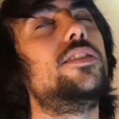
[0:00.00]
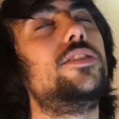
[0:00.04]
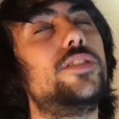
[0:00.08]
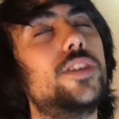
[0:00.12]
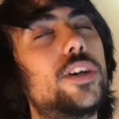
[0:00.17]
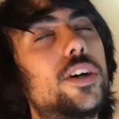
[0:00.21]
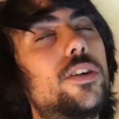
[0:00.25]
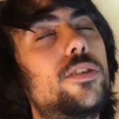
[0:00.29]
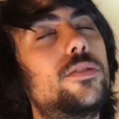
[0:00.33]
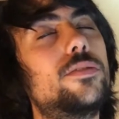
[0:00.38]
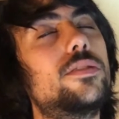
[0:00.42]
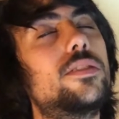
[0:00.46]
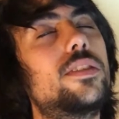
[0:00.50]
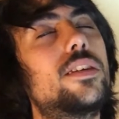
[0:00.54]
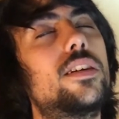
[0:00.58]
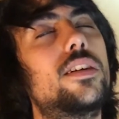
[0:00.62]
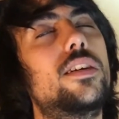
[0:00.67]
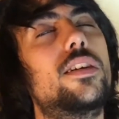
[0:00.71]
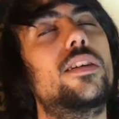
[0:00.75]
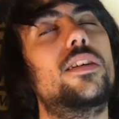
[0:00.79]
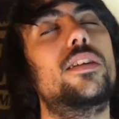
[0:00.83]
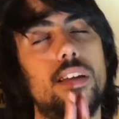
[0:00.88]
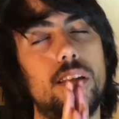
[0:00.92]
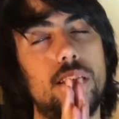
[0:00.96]
Don't,
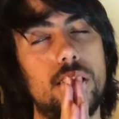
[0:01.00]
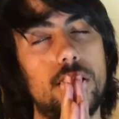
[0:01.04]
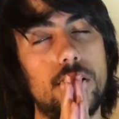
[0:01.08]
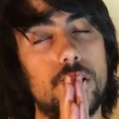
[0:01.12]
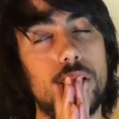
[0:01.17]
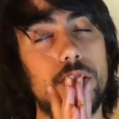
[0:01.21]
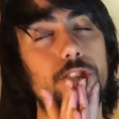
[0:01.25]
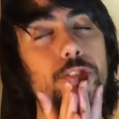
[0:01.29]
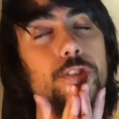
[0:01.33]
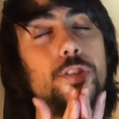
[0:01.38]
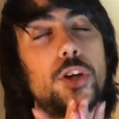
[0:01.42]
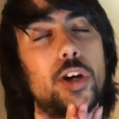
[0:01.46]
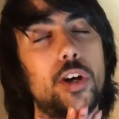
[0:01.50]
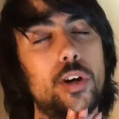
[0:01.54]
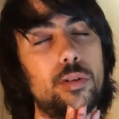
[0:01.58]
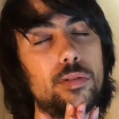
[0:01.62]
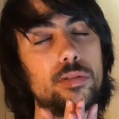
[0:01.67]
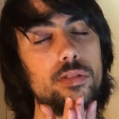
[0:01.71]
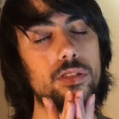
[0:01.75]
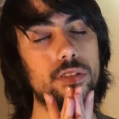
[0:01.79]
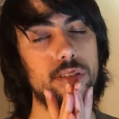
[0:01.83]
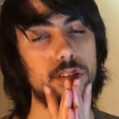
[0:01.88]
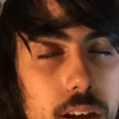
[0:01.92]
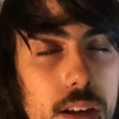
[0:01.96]

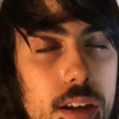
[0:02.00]
don't,